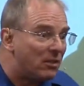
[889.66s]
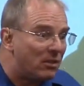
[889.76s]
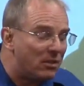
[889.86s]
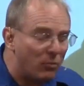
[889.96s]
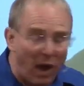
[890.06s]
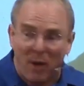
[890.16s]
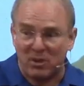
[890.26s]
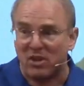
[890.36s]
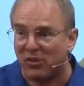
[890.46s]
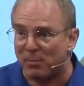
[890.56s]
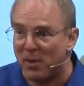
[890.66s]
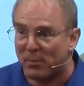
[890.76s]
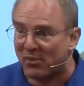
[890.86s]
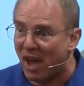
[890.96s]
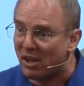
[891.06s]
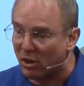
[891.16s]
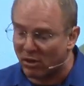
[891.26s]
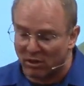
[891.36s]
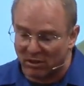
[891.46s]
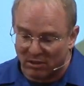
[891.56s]
Why would Jesus be upset
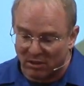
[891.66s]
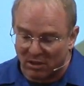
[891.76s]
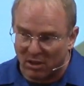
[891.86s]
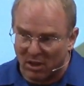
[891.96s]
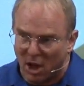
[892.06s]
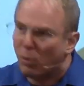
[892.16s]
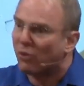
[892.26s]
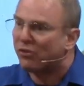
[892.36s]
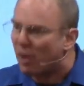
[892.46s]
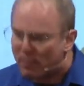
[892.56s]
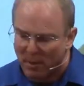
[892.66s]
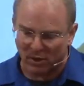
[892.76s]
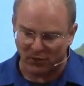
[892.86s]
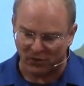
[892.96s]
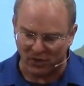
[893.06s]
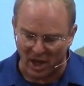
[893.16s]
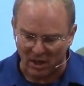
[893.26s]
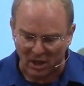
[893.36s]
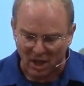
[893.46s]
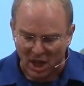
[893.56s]
here? Well, some people have
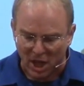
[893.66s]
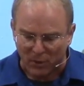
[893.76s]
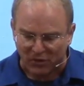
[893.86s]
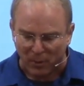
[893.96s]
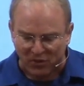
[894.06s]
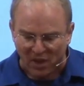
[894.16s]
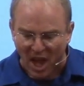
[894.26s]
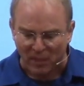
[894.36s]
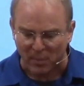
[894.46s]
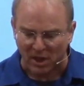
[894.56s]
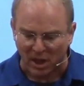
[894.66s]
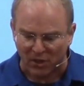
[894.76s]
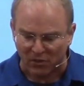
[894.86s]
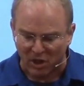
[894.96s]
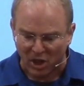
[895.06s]
said he was upset because